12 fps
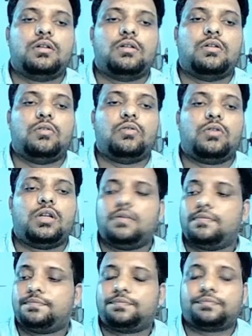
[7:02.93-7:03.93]
Okay,
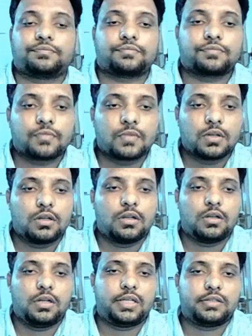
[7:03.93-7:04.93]

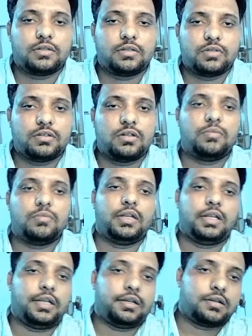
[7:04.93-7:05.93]
next is question number
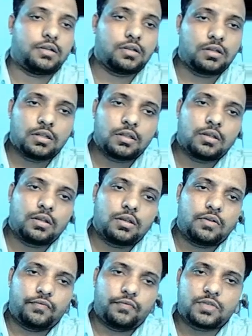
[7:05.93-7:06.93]
8.
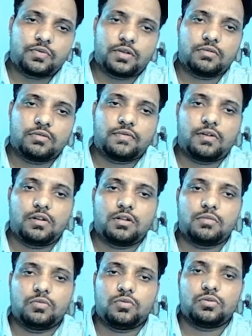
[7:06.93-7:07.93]
Which one of the
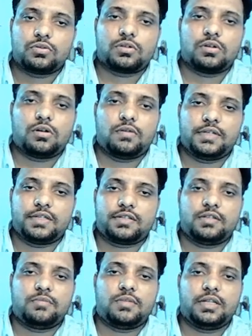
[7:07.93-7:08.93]
following modes of a
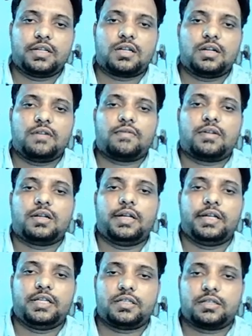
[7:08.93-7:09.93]
stable aircraft
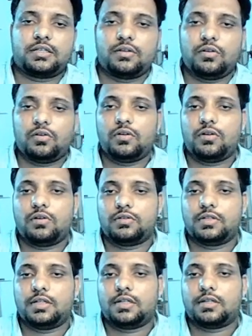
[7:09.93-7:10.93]
has
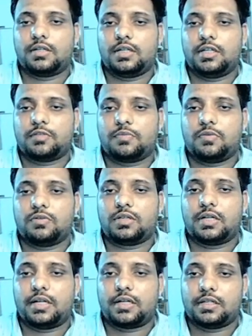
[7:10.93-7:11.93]
non-oscillatory response
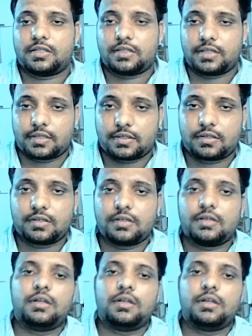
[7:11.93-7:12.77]
characteristics?